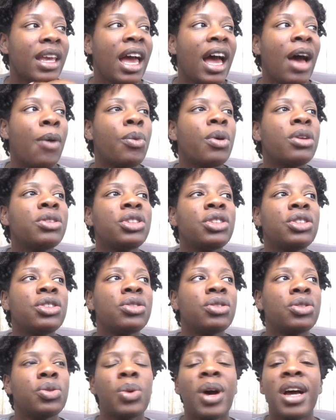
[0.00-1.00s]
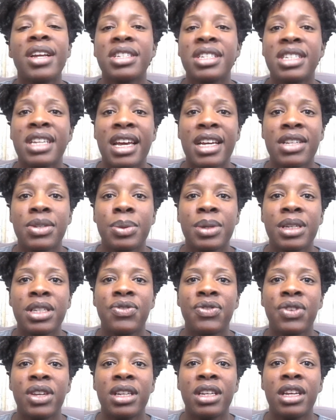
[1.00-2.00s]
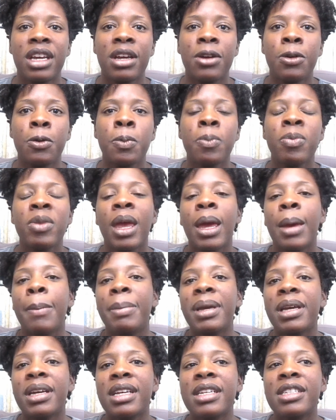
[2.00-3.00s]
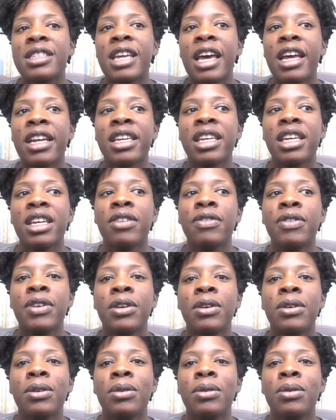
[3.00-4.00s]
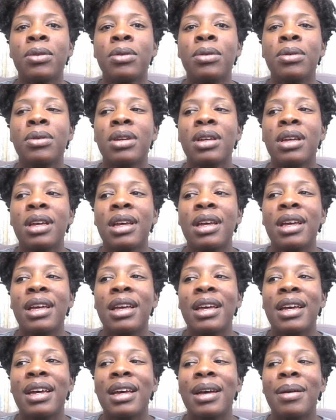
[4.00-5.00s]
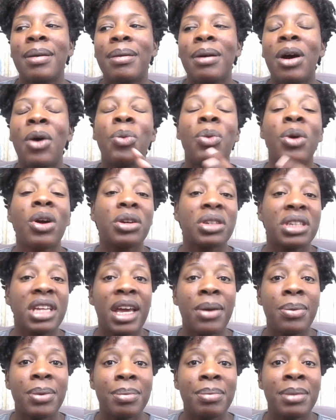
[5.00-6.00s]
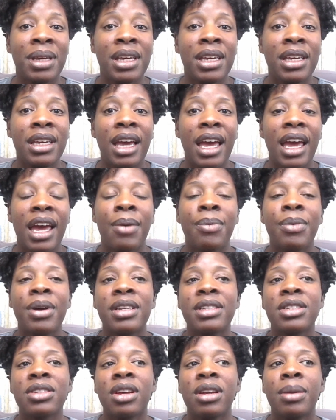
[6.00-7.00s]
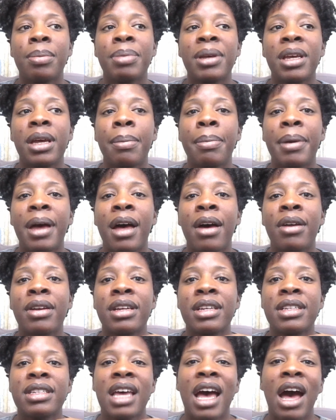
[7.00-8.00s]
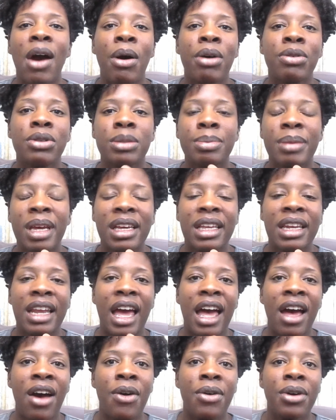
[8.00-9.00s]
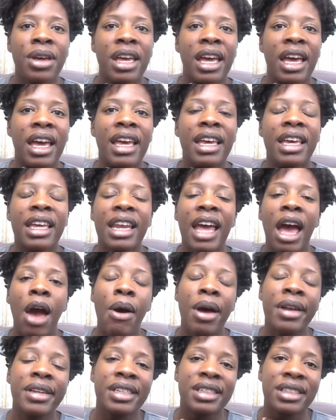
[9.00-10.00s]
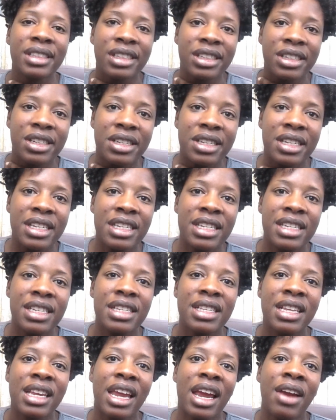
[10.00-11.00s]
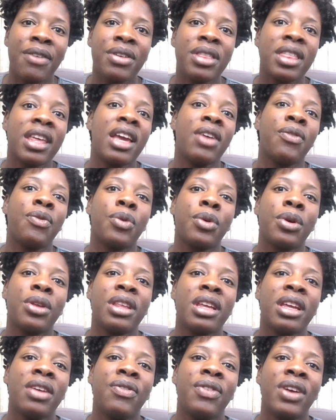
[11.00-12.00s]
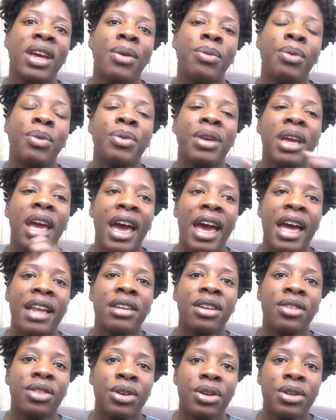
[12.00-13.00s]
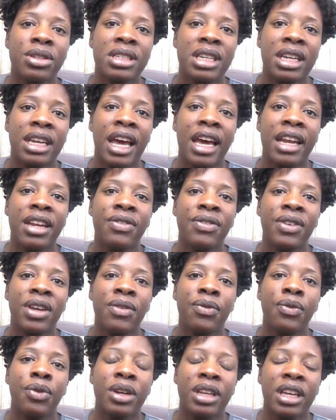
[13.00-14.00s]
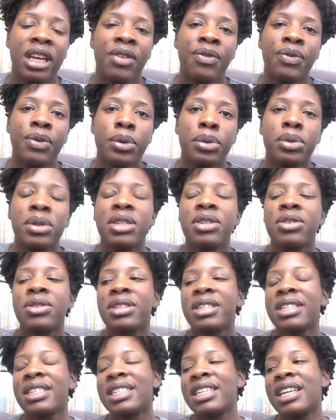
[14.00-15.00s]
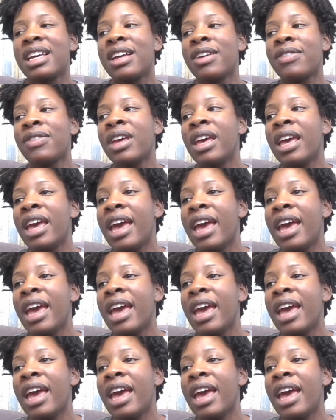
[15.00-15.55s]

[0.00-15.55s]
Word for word: I want you to watch next week's video because that'll give you a work day with me, and what it's gonna be about is how I was making the owl cake and how I did the cookies and everything for the event when we had the Thursday night event for the influencers and stuff.